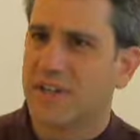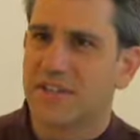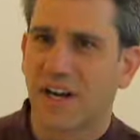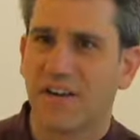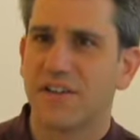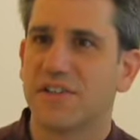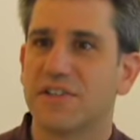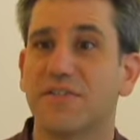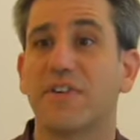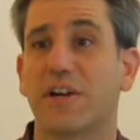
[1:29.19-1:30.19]
a
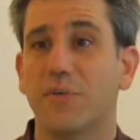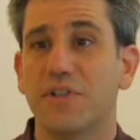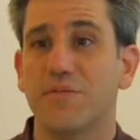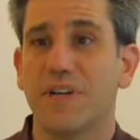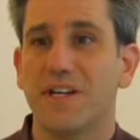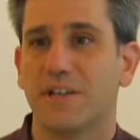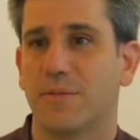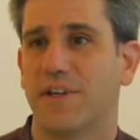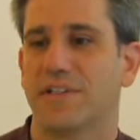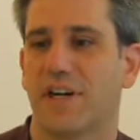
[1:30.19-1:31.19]
challenge, in fact, rich media has
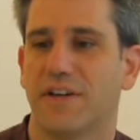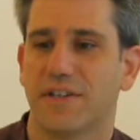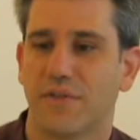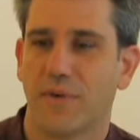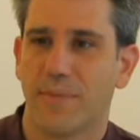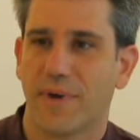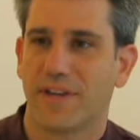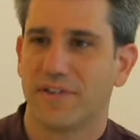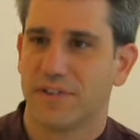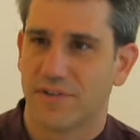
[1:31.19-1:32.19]
been a challenge for
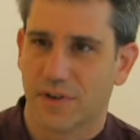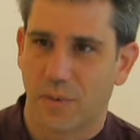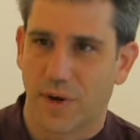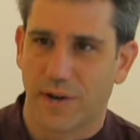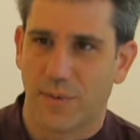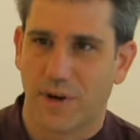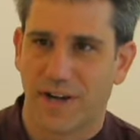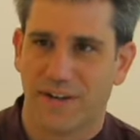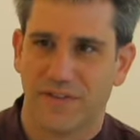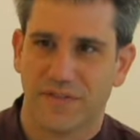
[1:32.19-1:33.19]
webmasters for quite a
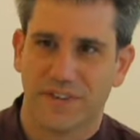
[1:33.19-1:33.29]
while.